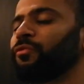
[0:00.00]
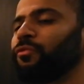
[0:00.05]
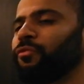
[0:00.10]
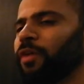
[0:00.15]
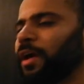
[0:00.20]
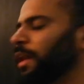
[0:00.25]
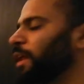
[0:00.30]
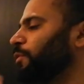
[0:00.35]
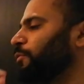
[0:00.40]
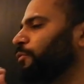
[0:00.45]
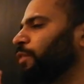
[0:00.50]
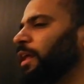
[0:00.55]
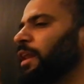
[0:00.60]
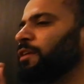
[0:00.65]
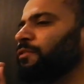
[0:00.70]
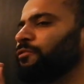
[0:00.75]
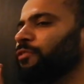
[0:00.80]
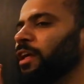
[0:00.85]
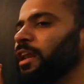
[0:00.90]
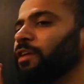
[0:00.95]
very, very,
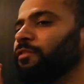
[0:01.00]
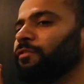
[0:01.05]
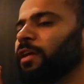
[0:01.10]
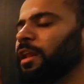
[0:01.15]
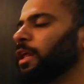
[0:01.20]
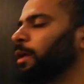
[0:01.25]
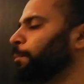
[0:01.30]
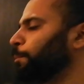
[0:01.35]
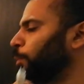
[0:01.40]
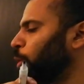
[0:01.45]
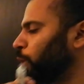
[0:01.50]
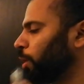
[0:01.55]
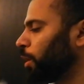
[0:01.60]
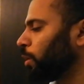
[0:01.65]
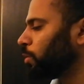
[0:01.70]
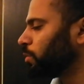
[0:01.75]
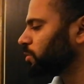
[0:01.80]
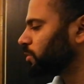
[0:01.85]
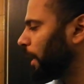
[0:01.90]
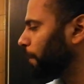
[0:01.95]
very, very important
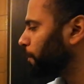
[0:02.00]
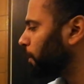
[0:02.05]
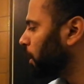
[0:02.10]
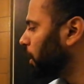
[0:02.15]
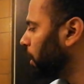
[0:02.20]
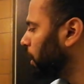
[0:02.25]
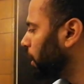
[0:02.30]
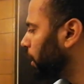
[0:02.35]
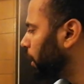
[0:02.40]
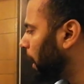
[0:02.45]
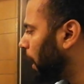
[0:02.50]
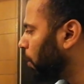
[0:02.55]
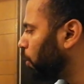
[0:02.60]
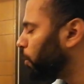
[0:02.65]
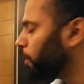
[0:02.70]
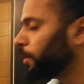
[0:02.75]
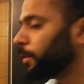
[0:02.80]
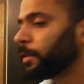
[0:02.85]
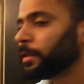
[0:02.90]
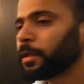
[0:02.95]
concept.
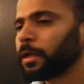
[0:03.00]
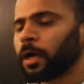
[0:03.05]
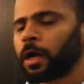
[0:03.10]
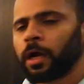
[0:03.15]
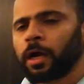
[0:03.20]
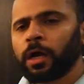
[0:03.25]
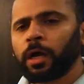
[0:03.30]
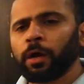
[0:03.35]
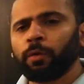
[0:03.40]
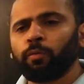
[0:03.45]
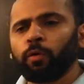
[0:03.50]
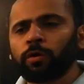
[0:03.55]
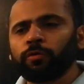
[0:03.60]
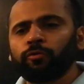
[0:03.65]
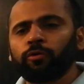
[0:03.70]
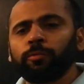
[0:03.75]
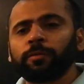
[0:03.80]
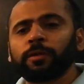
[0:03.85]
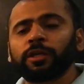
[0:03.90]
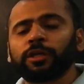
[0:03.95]
Now, what
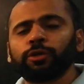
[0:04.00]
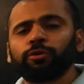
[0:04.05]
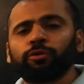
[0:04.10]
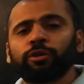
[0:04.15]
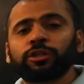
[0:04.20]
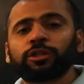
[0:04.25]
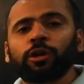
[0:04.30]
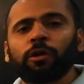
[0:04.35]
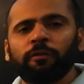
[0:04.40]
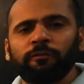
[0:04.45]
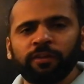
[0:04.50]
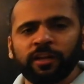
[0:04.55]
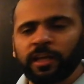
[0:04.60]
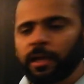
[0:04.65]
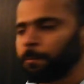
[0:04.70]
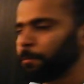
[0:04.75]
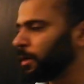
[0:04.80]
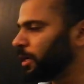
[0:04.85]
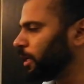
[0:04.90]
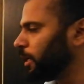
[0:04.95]
would be the duration of
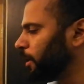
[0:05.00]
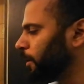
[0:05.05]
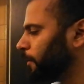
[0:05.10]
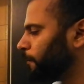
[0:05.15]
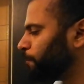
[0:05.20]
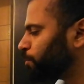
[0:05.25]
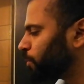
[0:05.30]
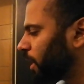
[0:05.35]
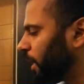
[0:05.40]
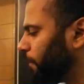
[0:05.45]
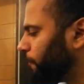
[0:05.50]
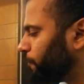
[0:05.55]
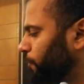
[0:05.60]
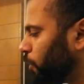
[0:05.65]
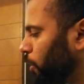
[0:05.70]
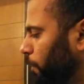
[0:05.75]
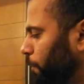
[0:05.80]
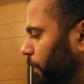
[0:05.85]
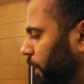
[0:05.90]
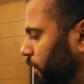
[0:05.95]
DAPT? If
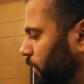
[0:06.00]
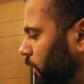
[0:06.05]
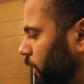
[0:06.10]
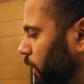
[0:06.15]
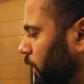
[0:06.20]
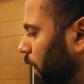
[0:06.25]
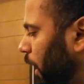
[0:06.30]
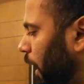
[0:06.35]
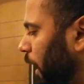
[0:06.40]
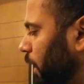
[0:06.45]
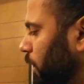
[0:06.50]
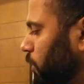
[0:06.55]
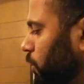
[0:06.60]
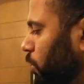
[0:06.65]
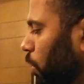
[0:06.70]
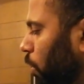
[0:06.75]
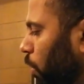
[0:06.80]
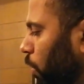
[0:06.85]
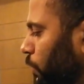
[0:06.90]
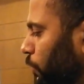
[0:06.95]
your patient has
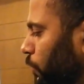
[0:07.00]
gone